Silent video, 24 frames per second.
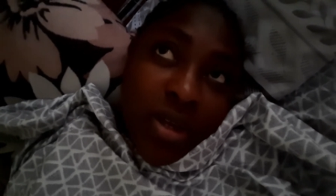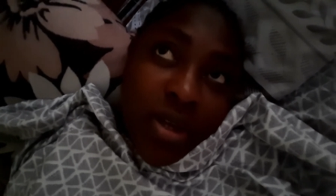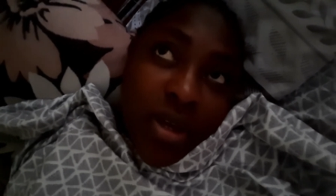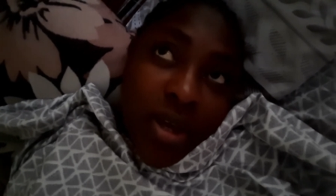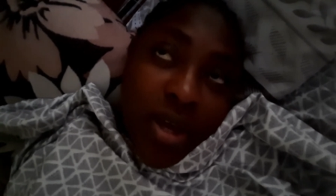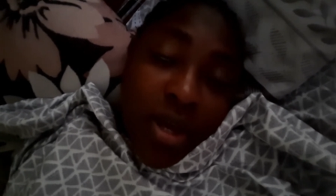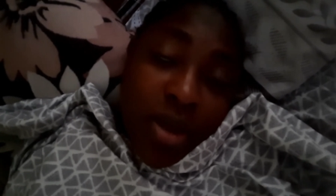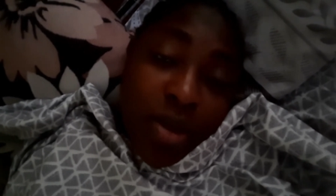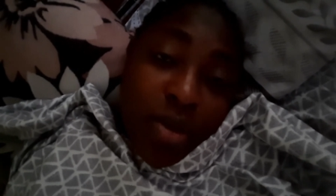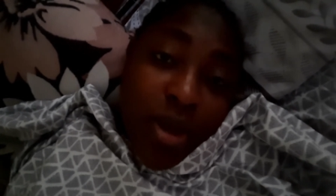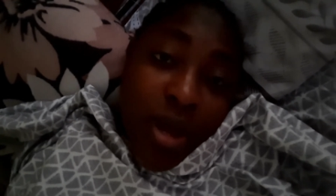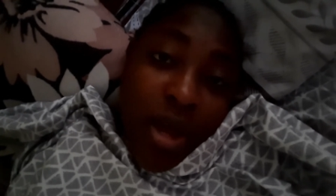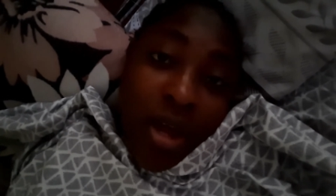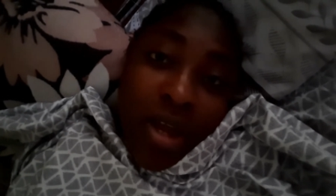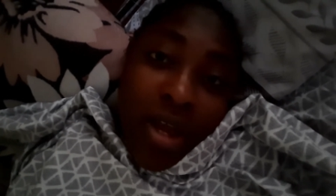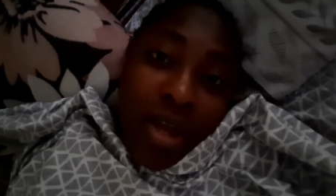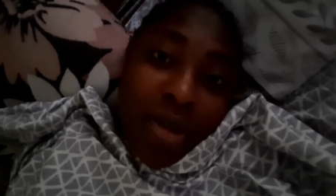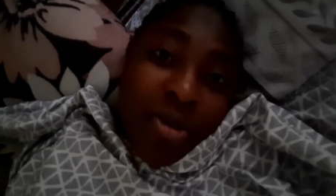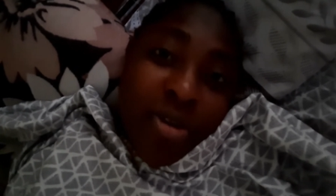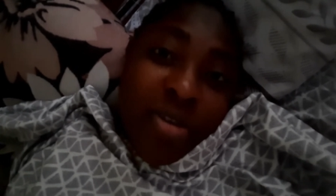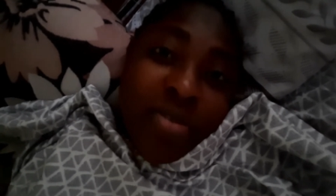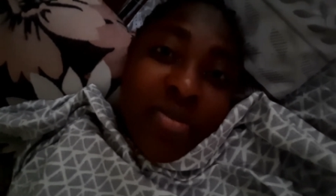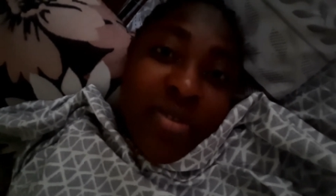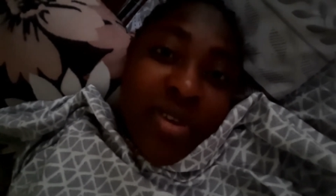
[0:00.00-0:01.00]
I, I, I
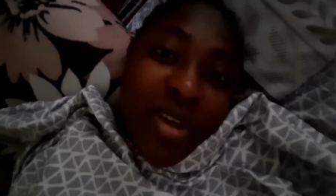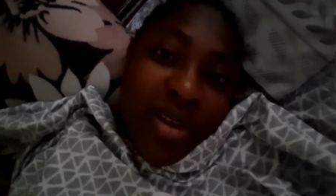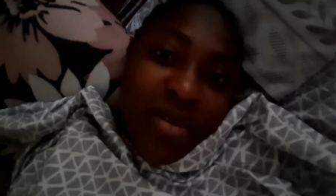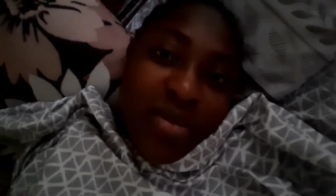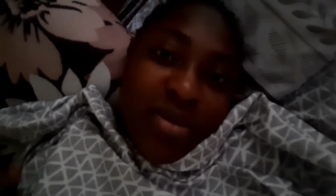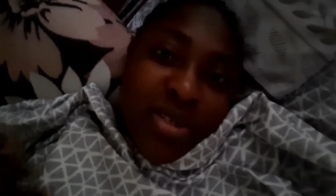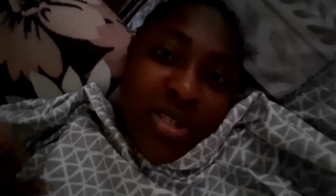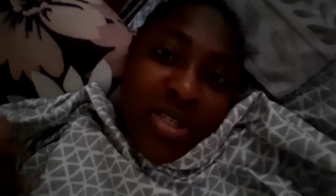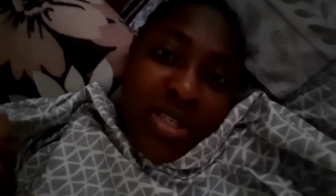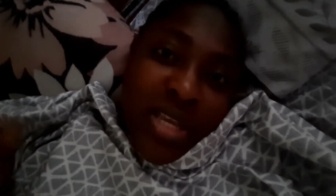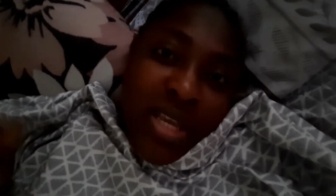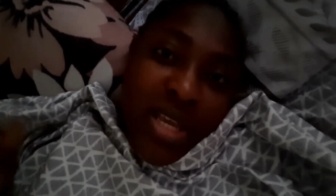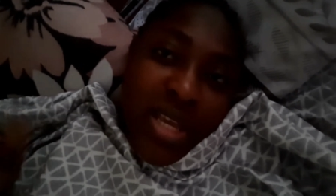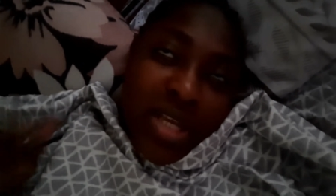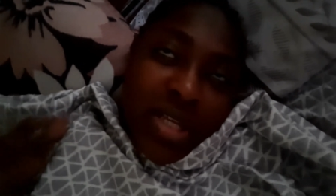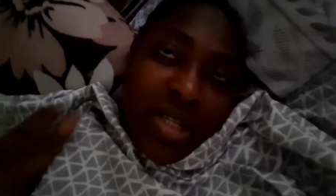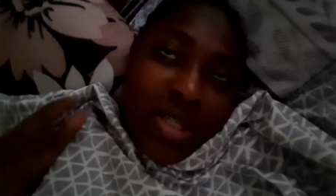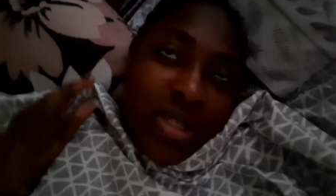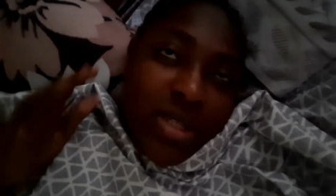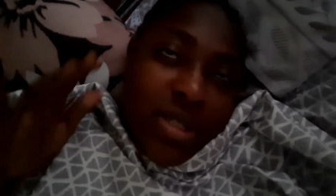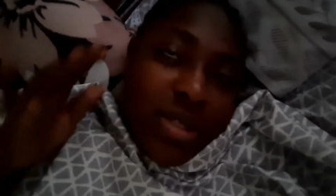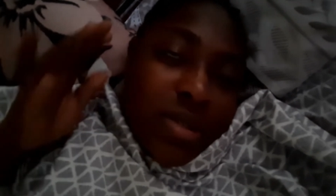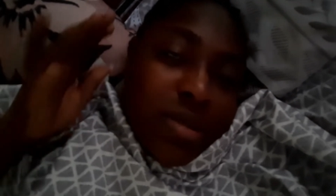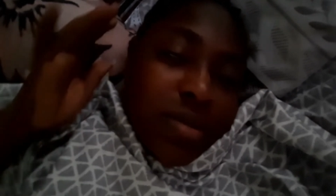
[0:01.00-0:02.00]
don't even have to say
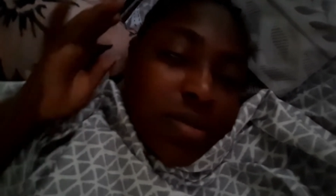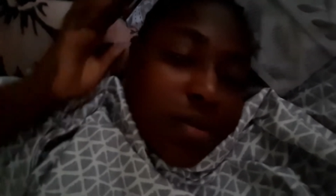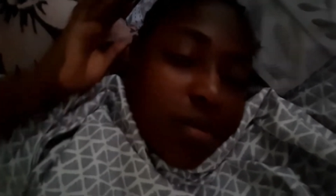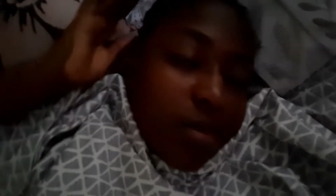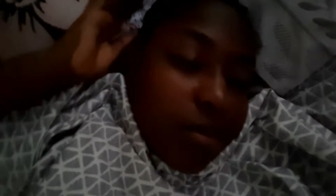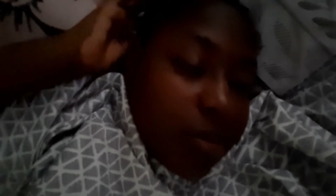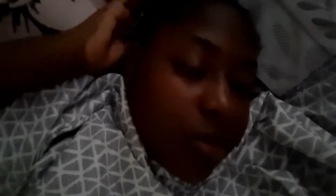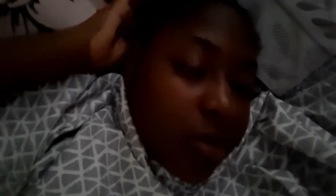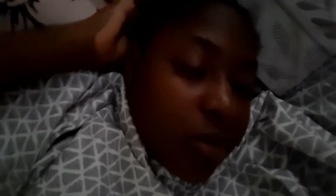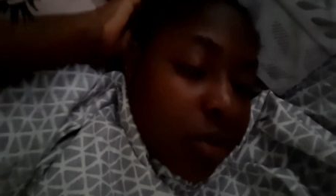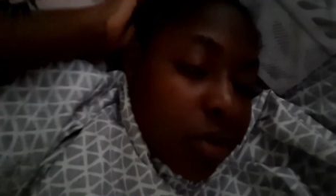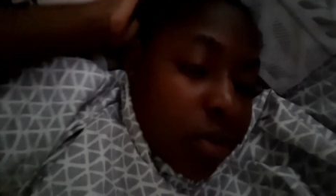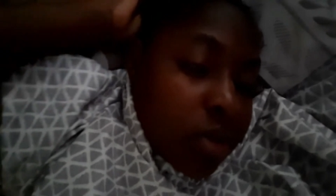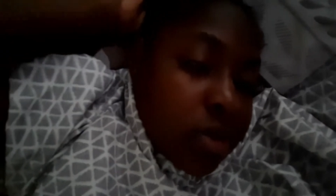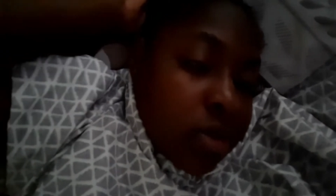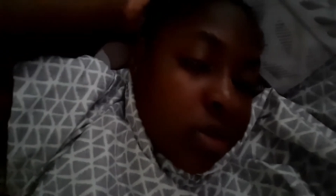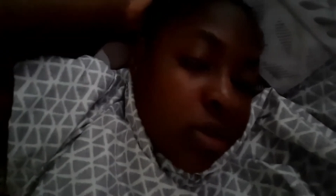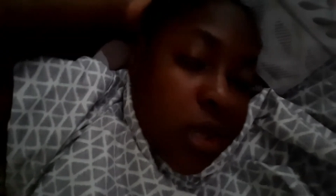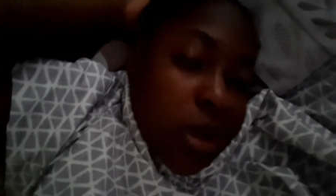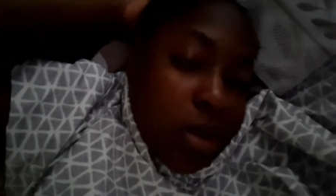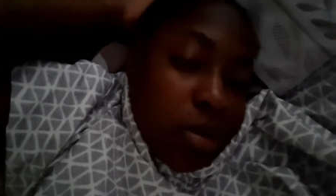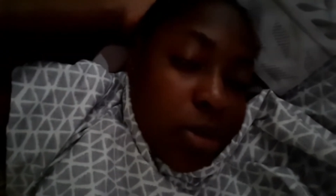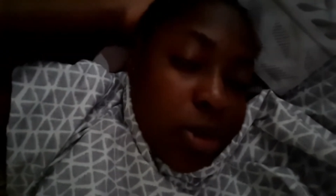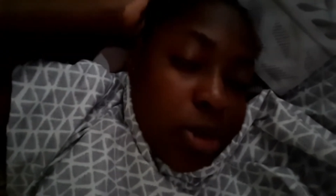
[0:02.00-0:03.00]
yet because
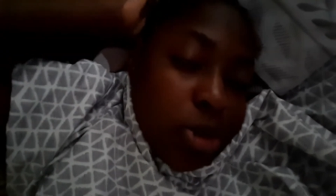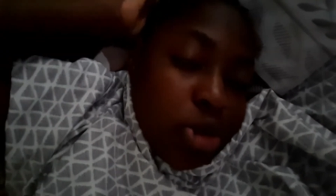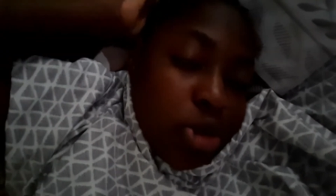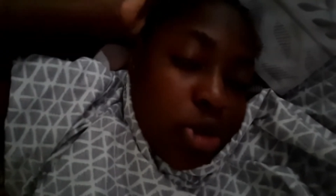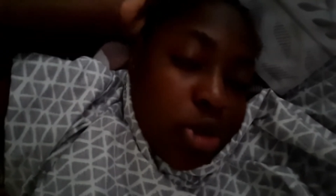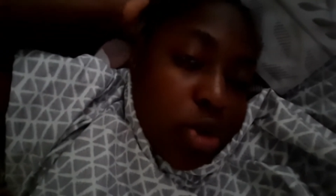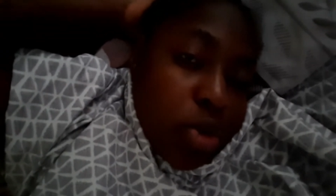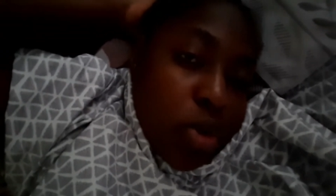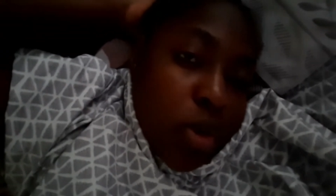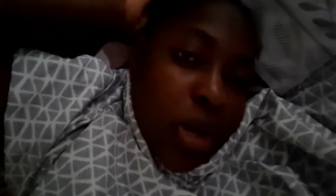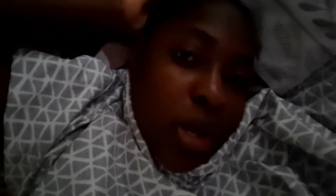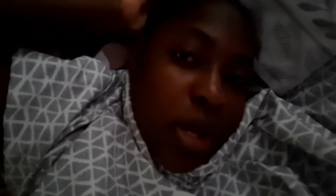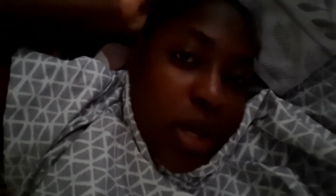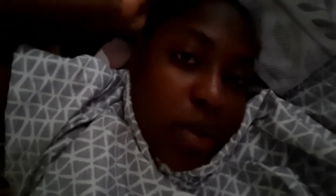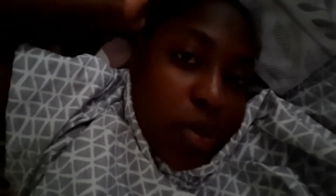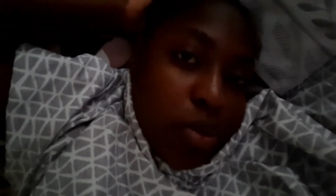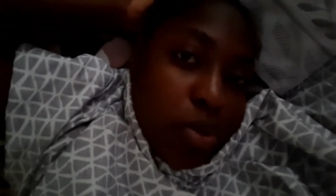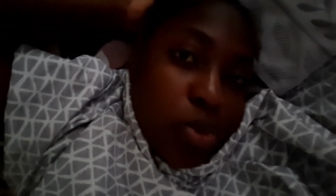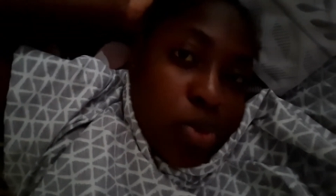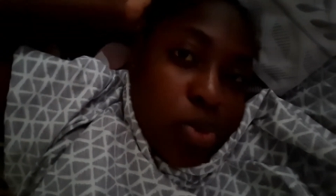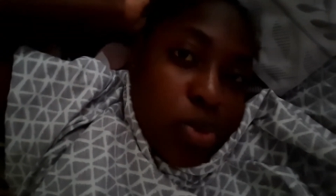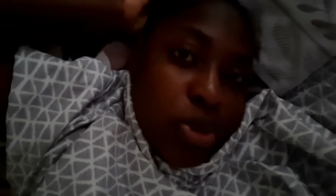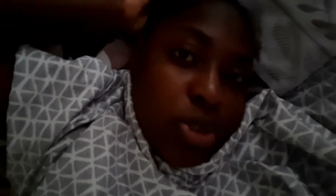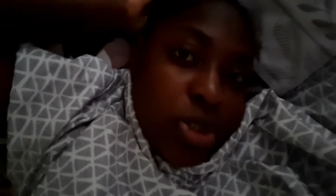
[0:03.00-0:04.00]
I'm not sure I
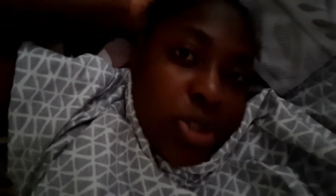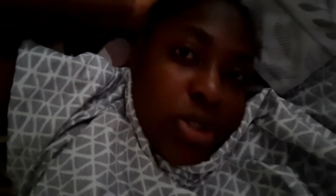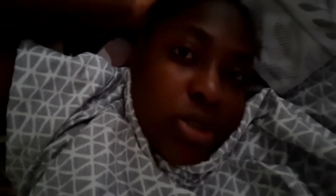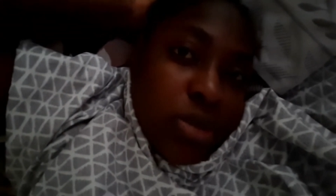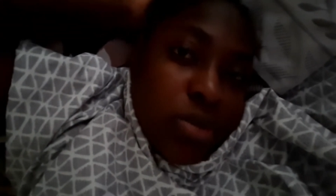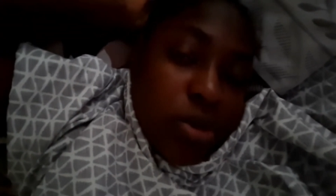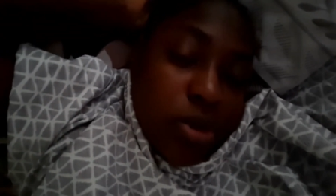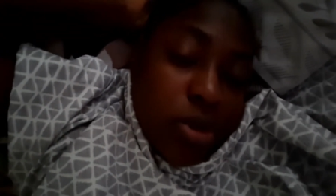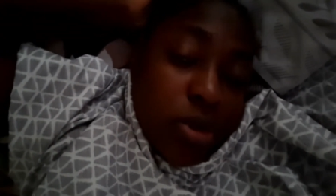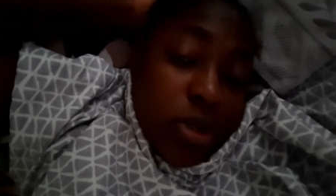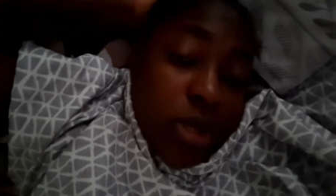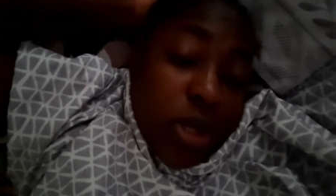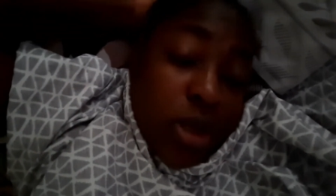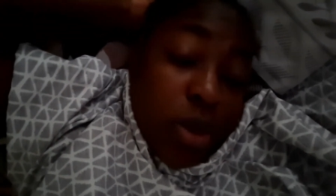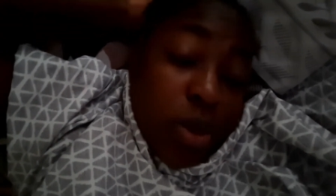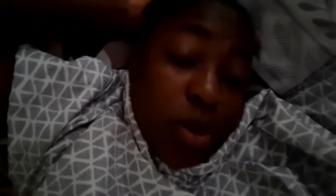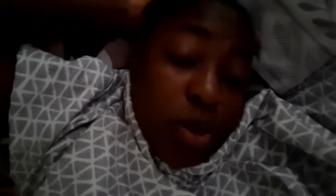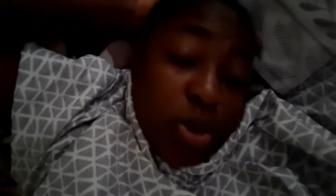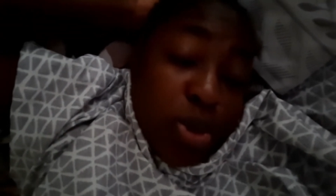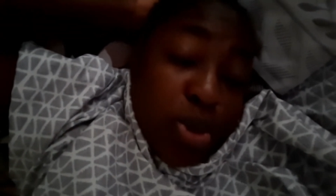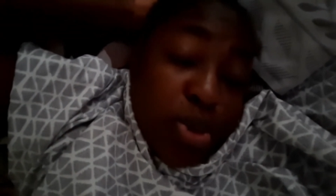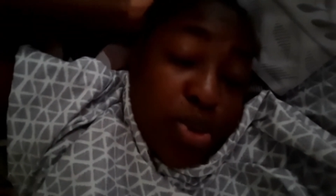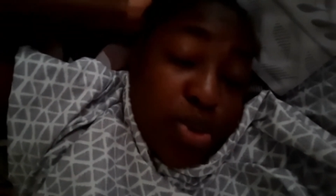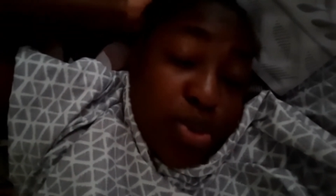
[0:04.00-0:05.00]
would because I don't
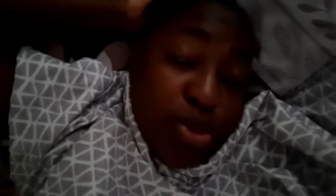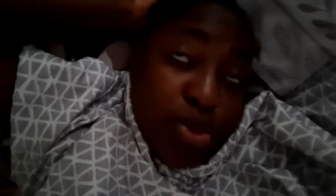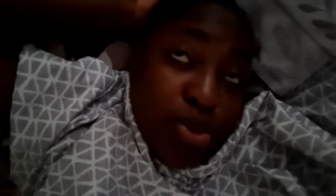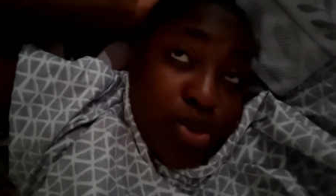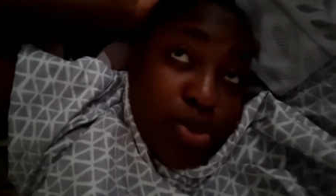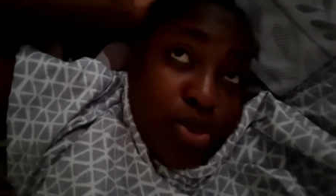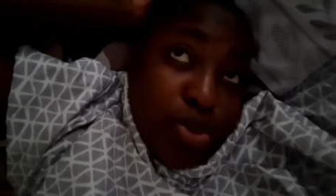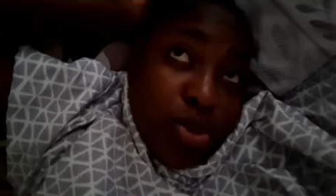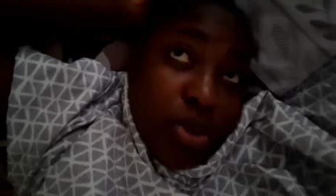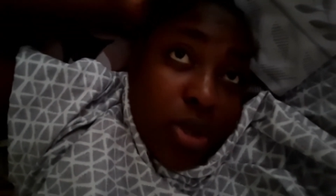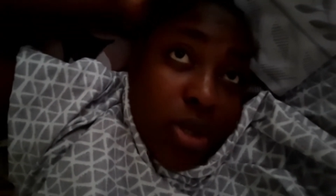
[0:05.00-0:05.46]
want to.